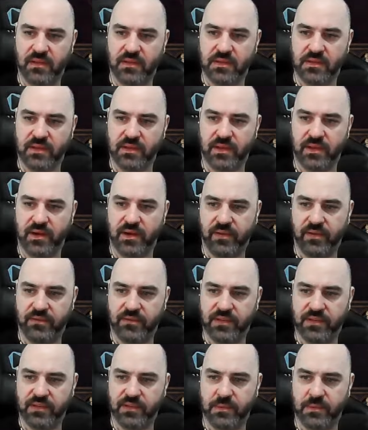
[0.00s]
so that I don't have
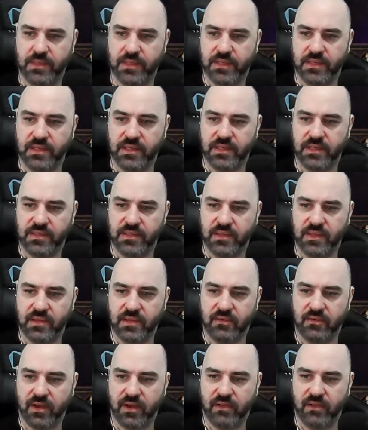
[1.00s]
to deal with the degens on the
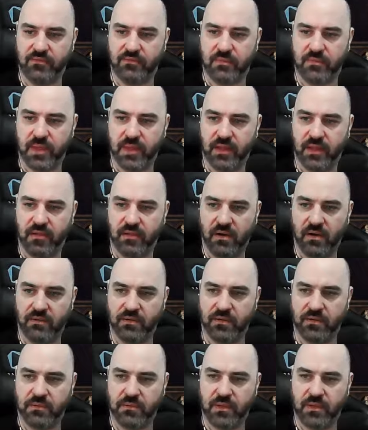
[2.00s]
ground from
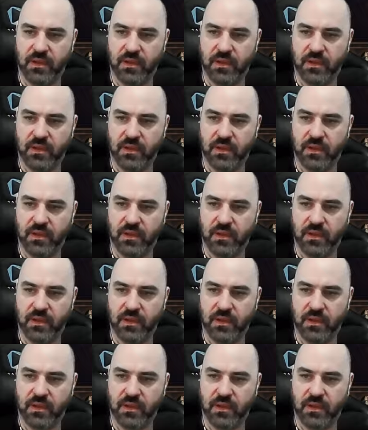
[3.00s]
Malagaro.